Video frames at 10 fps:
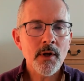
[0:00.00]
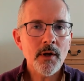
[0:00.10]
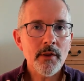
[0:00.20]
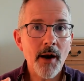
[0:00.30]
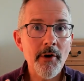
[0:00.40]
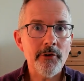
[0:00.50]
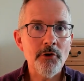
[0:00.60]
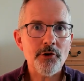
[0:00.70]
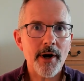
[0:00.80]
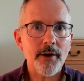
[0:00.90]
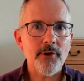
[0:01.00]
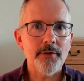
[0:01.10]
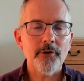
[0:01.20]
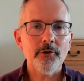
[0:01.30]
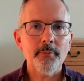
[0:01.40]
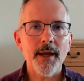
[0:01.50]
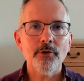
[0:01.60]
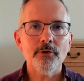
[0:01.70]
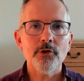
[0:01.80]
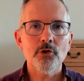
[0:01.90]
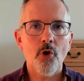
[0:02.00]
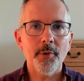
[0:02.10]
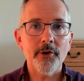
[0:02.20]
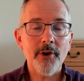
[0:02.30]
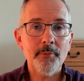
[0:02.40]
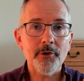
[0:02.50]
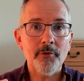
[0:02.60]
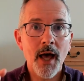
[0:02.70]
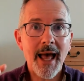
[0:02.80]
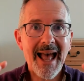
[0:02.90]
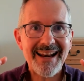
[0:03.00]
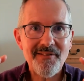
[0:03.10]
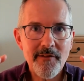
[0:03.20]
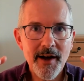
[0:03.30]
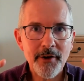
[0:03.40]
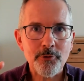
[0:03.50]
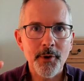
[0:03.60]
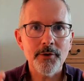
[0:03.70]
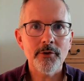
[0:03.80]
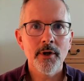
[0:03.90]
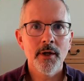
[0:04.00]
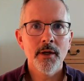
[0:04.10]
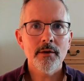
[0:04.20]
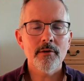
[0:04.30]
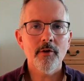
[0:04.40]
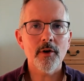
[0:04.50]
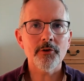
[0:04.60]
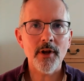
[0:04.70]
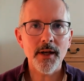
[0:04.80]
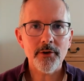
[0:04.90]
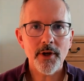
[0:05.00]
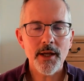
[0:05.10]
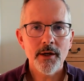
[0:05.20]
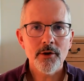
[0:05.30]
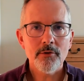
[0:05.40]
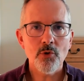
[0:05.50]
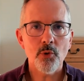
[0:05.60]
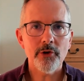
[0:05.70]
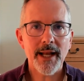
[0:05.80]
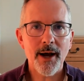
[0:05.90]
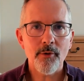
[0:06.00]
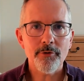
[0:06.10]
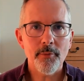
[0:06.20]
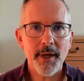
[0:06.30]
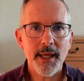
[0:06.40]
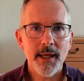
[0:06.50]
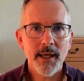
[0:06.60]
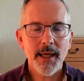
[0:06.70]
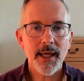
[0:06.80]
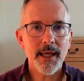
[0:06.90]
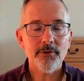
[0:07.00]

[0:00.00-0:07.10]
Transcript: there is interest in this space for sure, but in terms of an investment, the volatility rules it out for me. It's